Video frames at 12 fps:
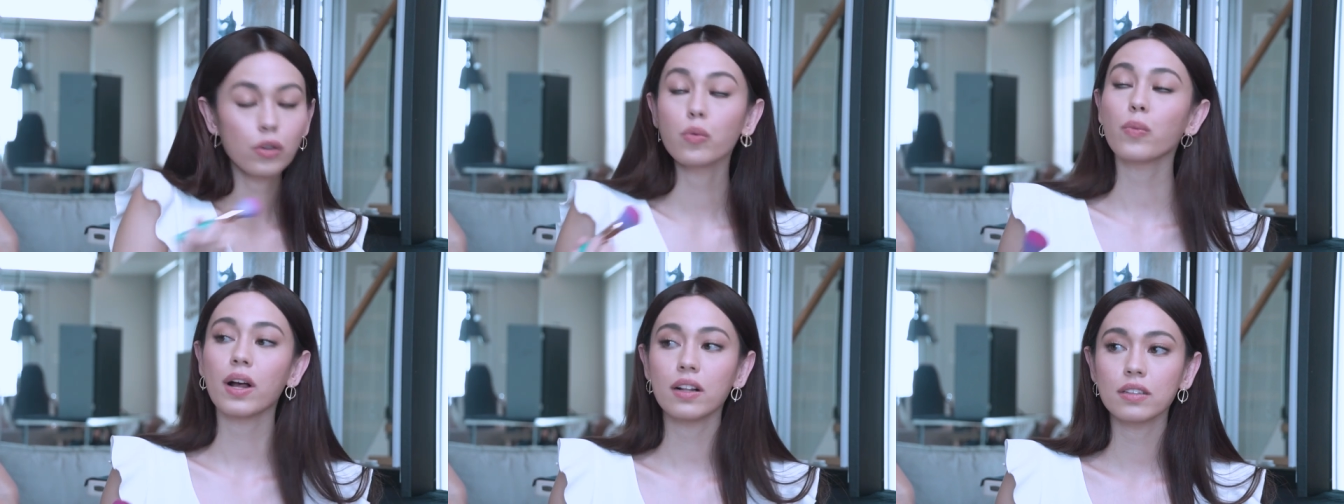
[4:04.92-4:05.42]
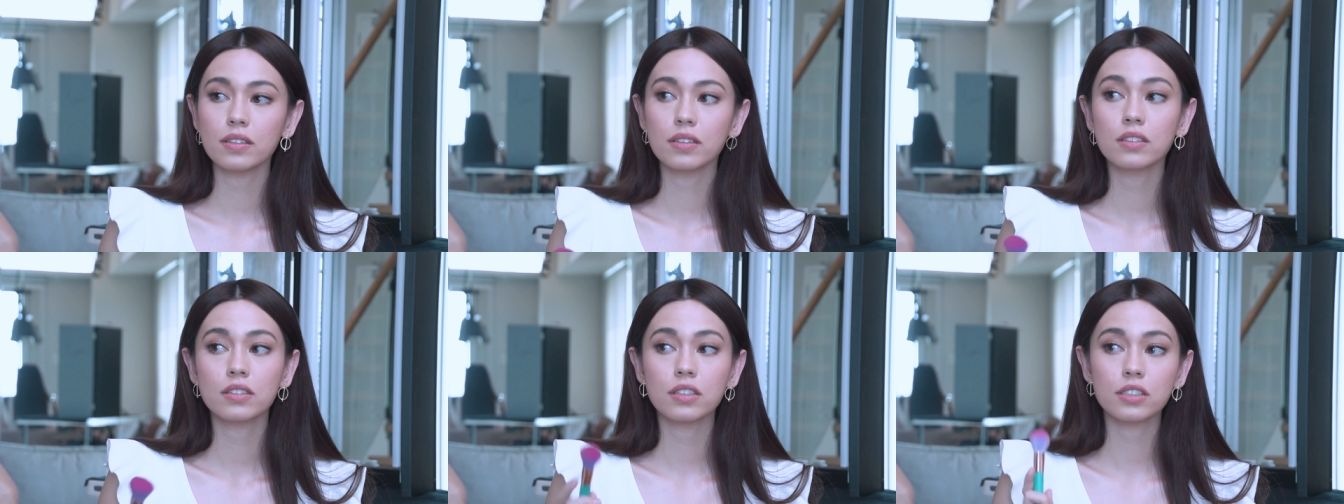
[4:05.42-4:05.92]
Well,
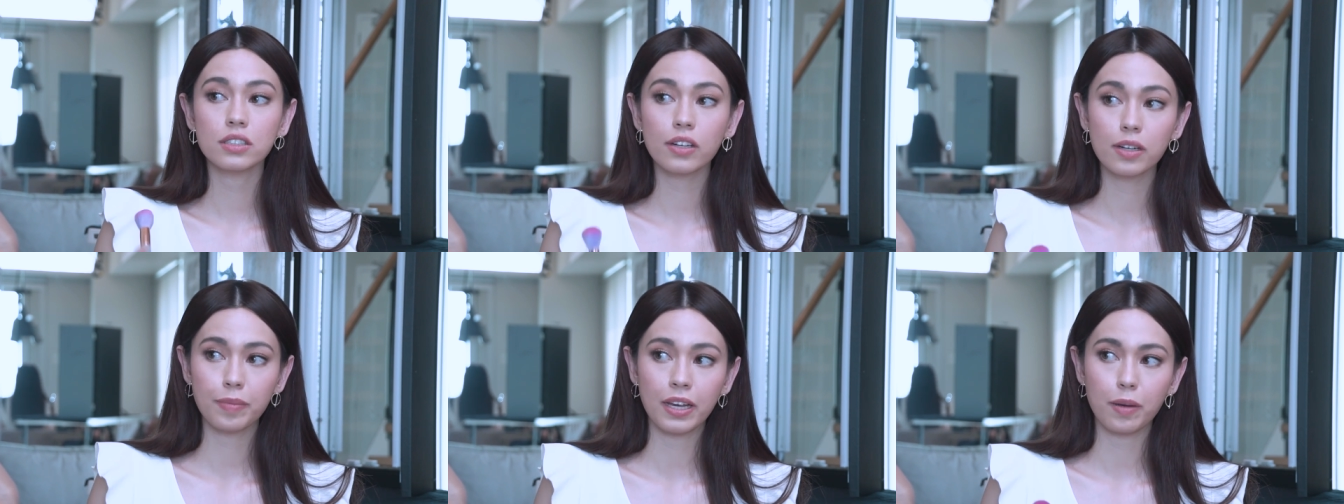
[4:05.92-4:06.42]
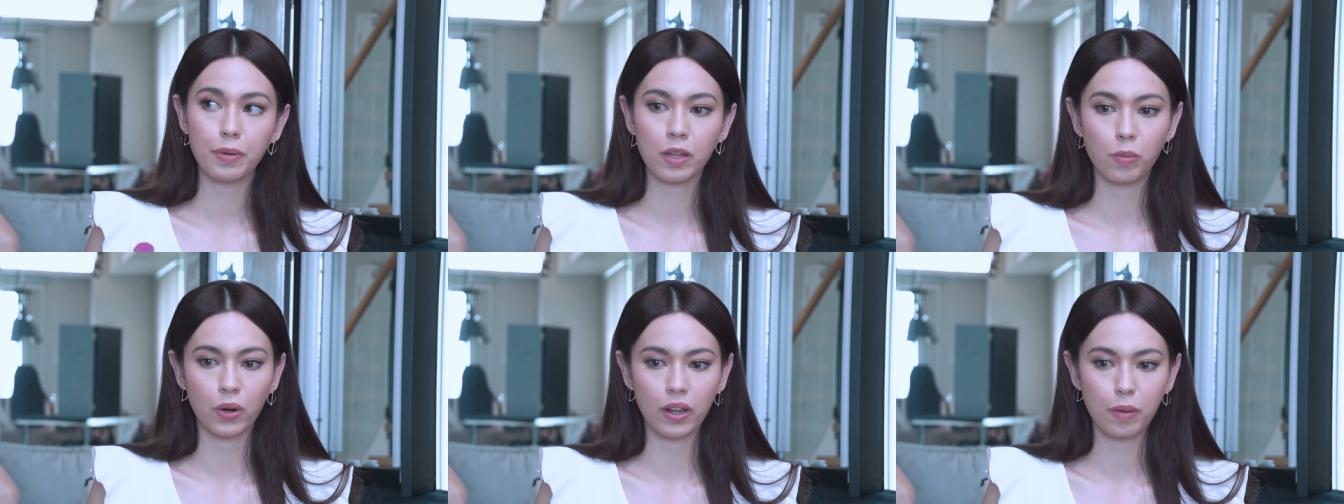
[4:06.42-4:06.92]
to start makeup in the
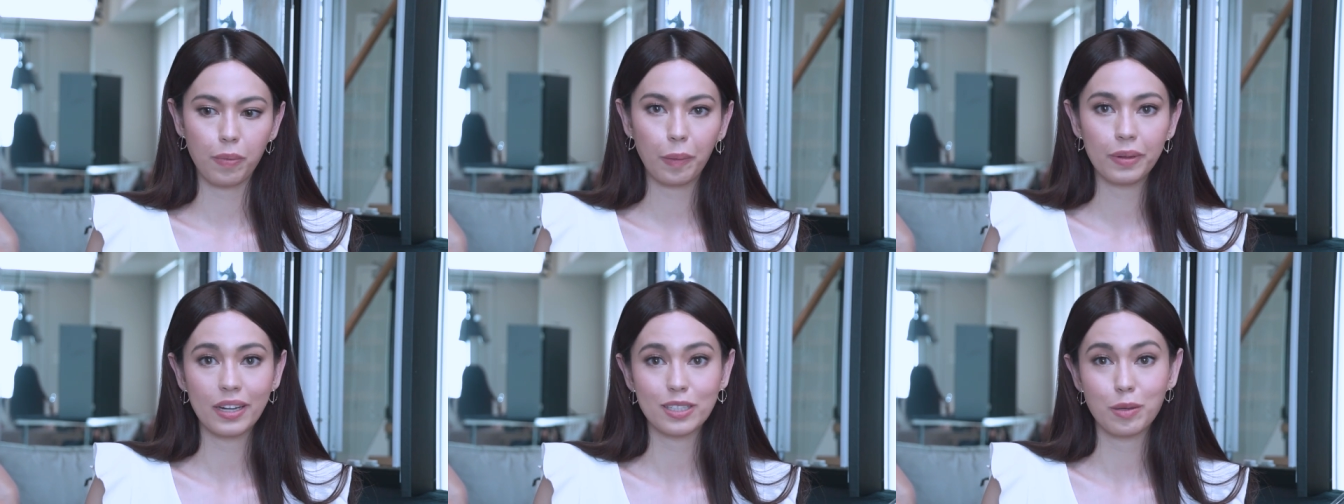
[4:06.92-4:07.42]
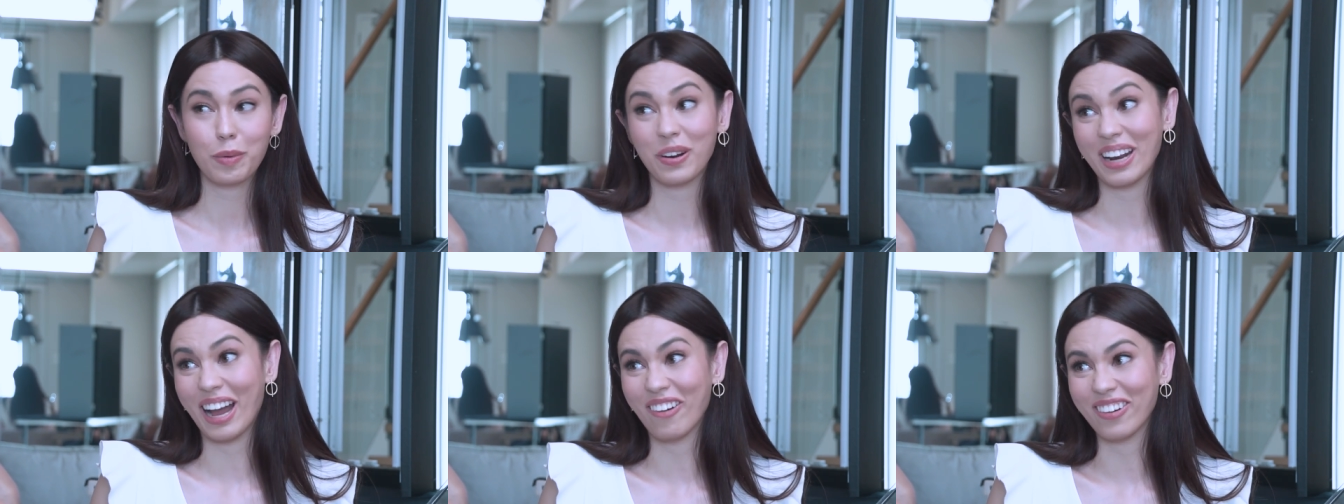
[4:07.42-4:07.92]
morning, it probably takes me about
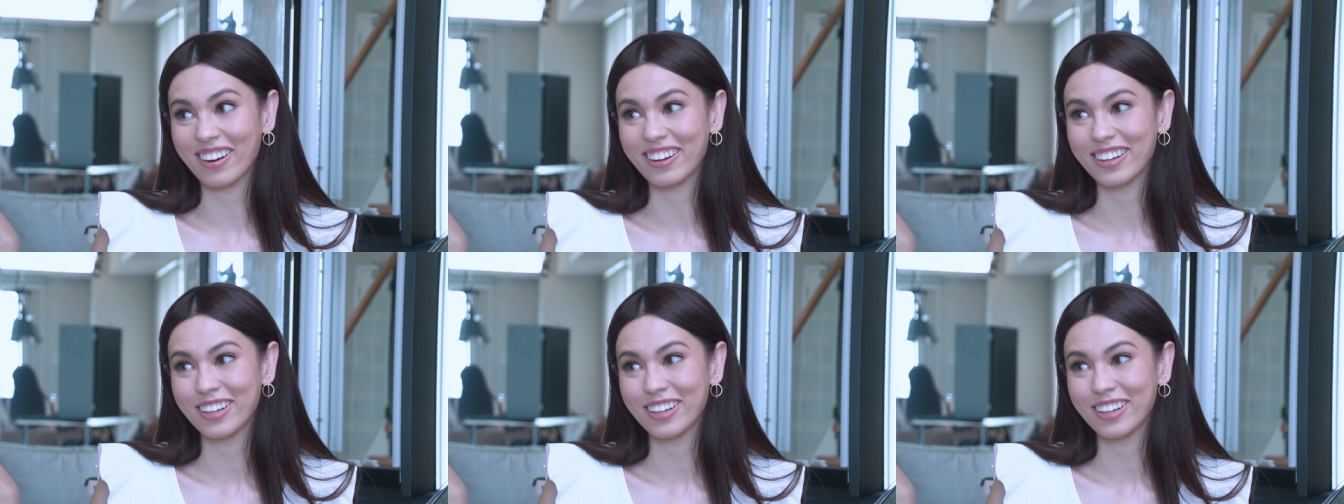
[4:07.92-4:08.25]
an hour.